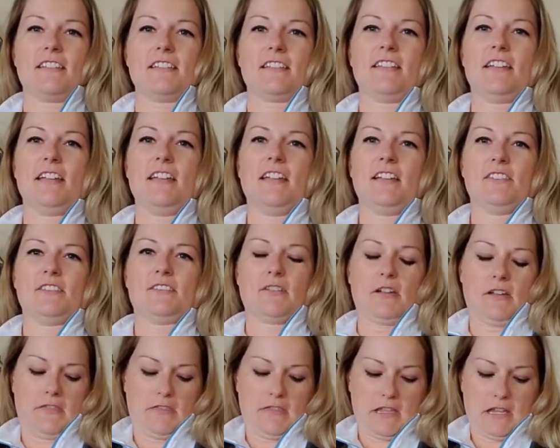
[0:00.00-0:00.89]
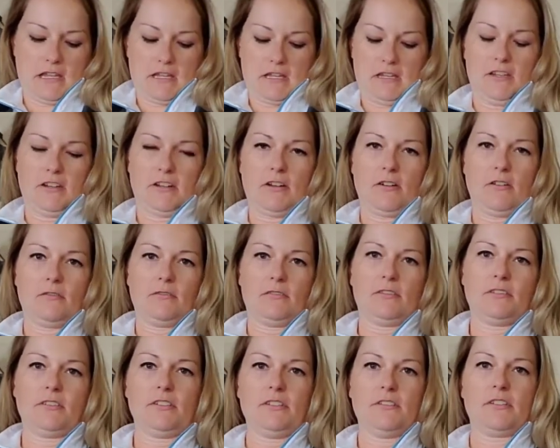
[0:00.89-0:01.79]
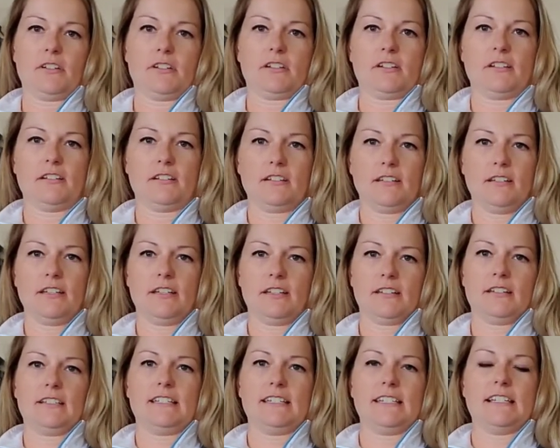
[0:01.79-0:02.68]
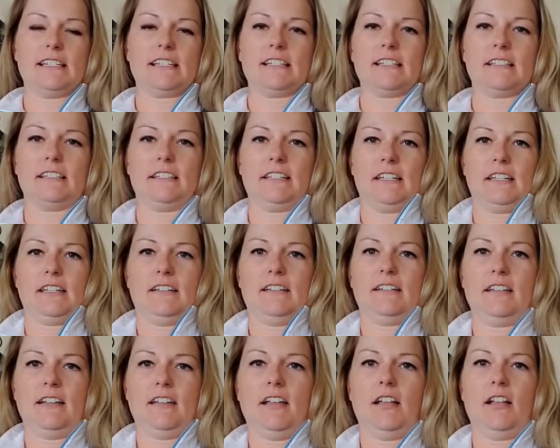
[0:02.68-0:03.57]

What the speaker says: And so I think, you know, you could get decently